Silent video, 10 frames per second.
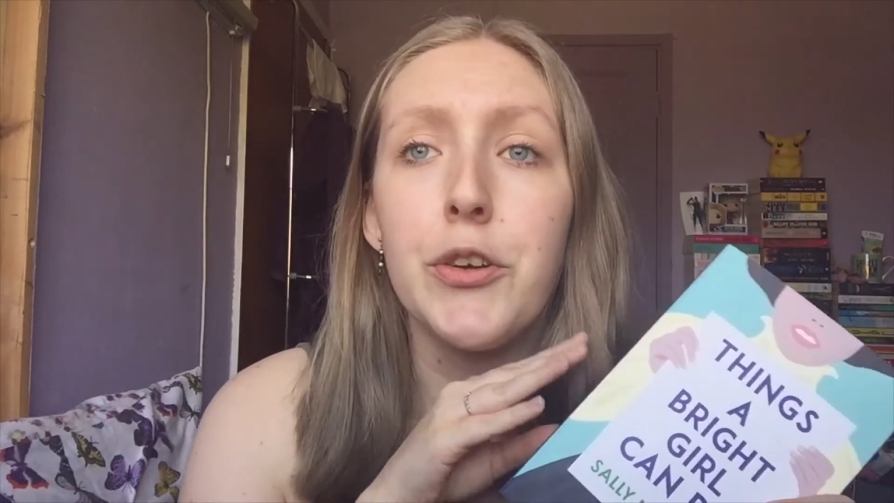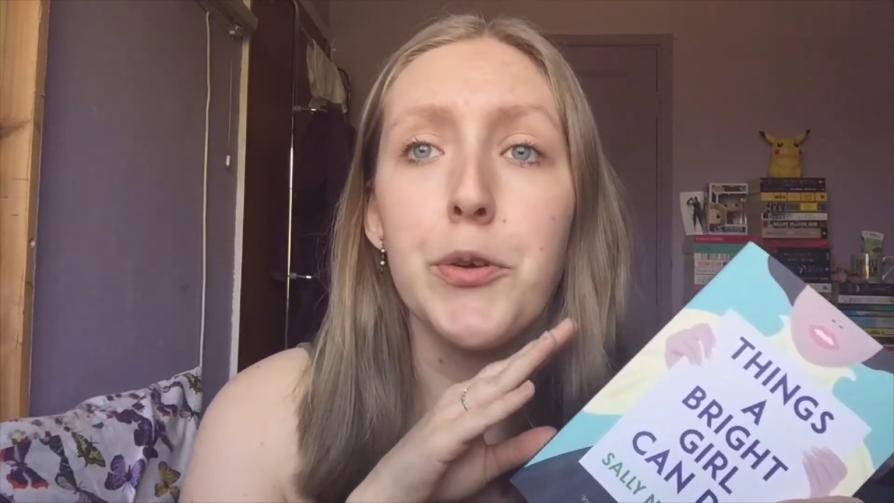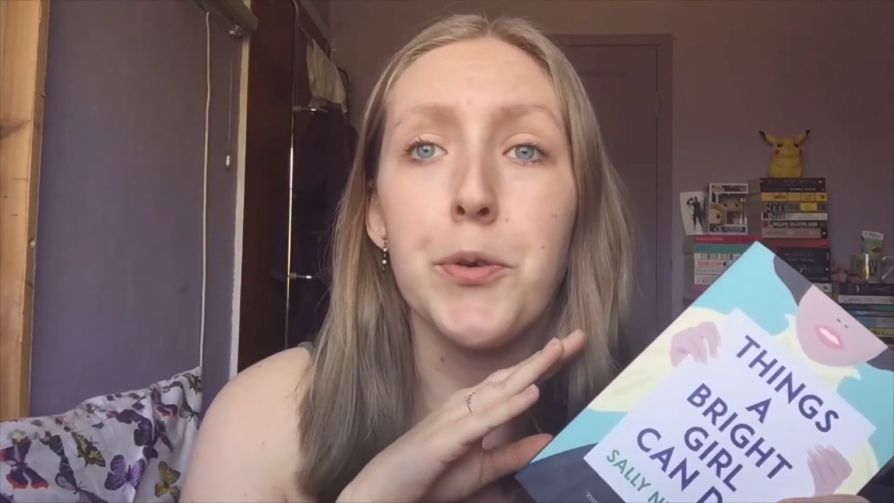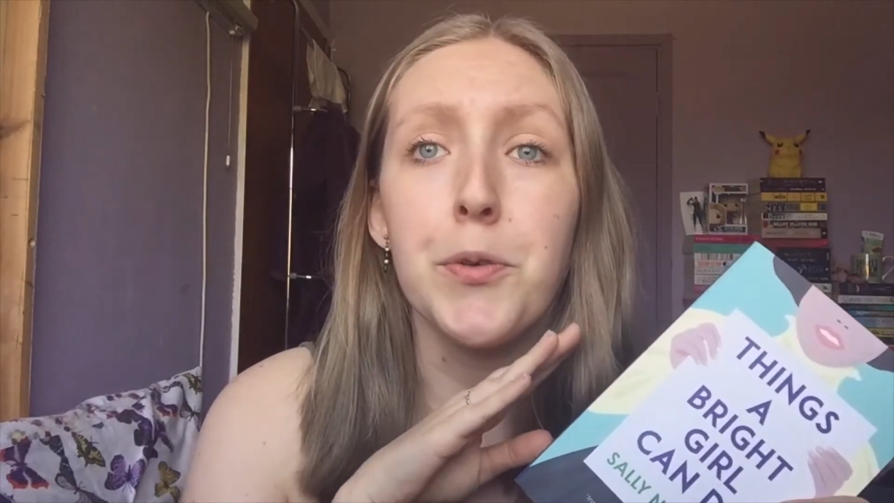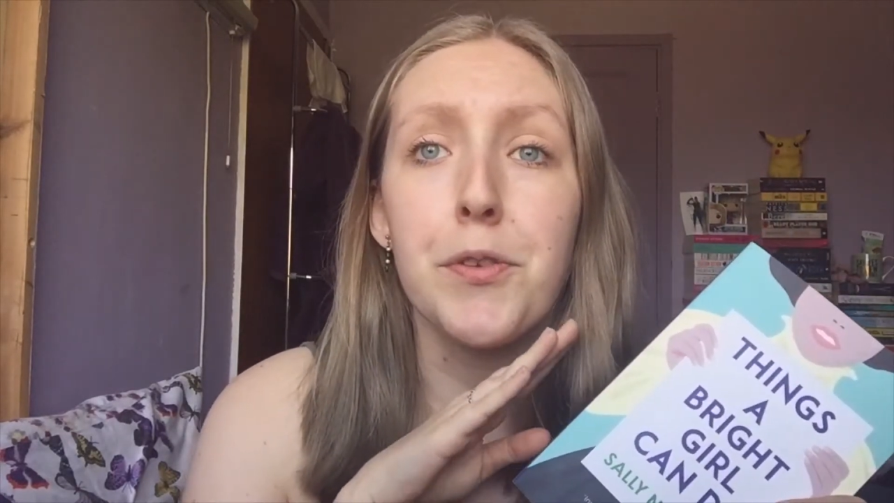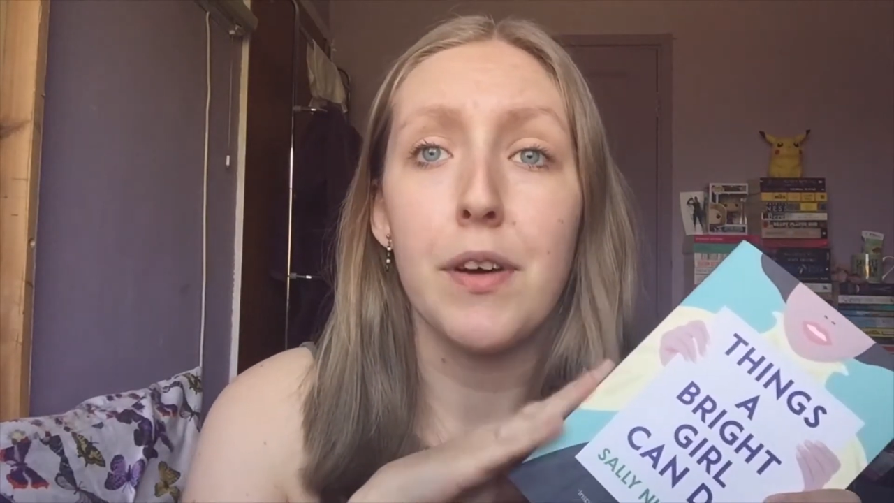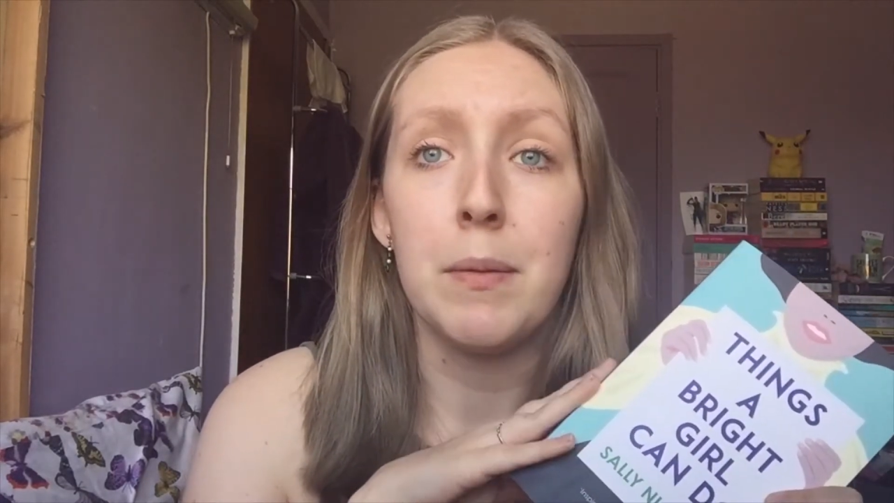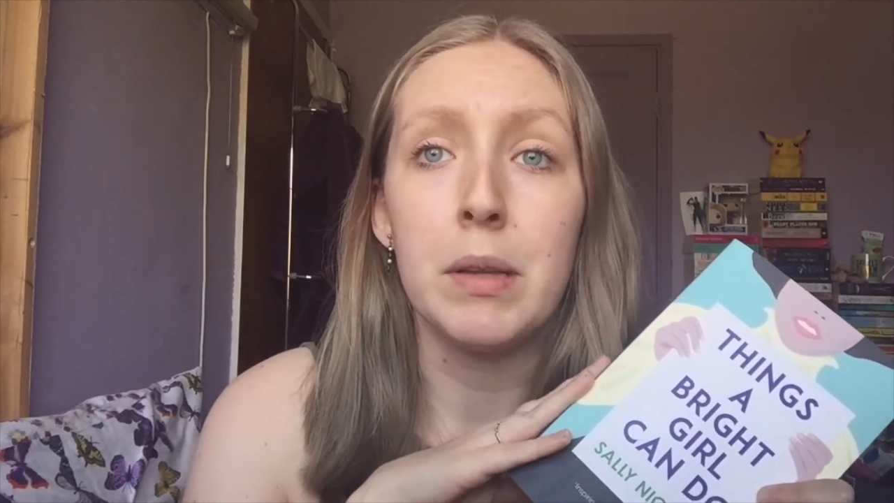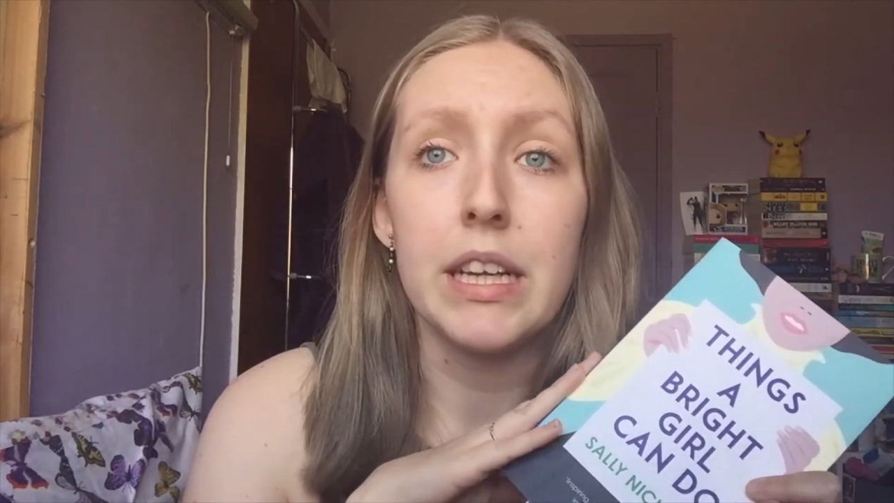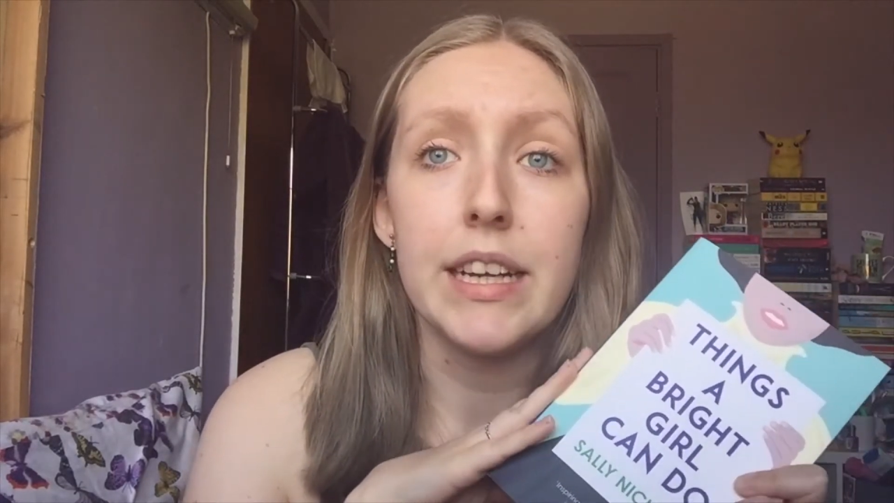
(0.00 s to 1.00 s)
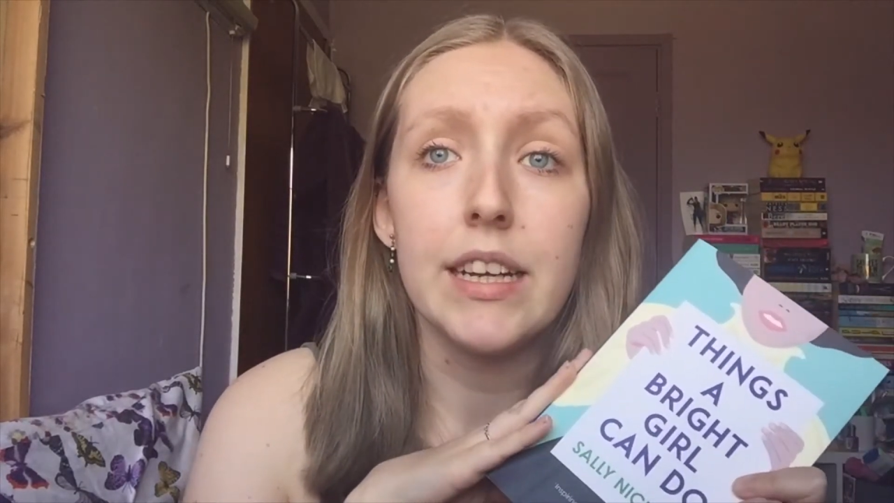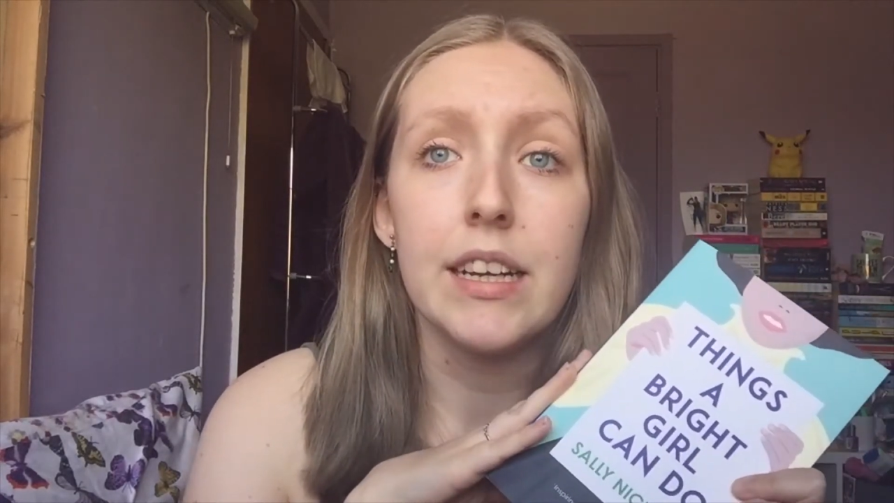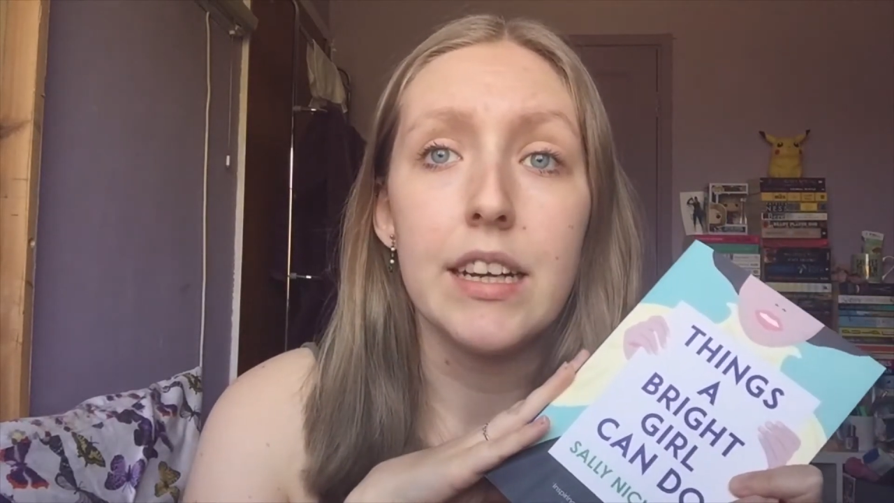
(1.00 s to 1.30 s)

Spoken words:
whose family